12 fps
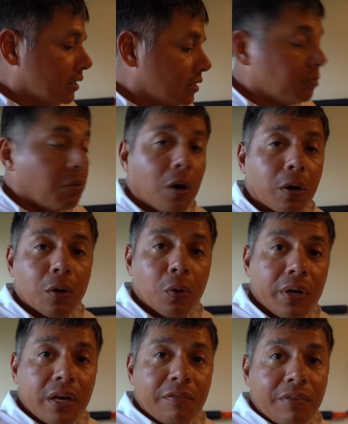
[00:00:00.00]
Tomorrow,
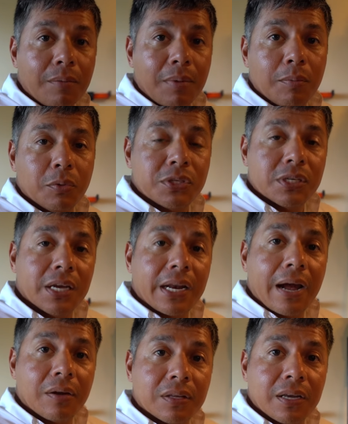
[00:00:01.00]
if I'm able to get
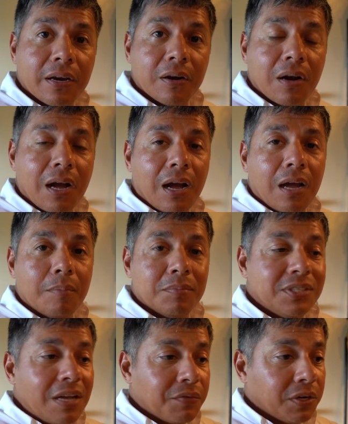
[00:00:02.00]
out there,
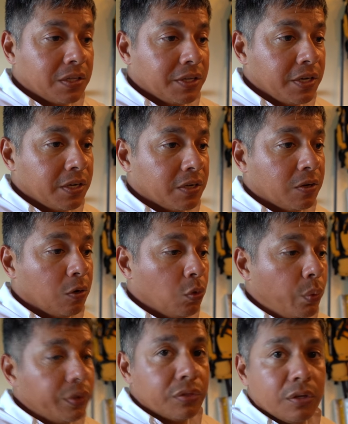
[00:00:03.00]
I'm definitely gonna go
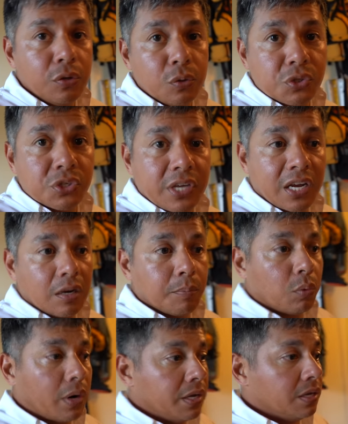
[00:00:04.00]
with the new
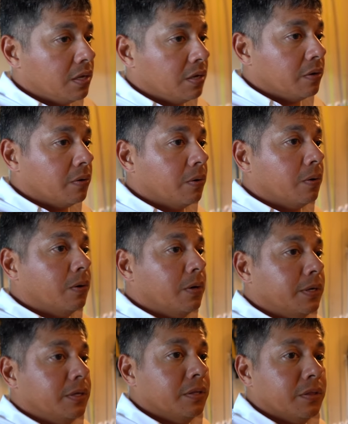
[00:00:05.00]
setup right here
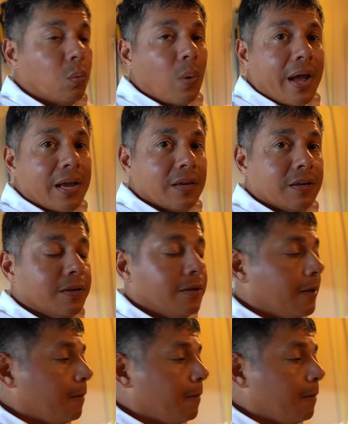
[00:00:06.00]
on the wagon.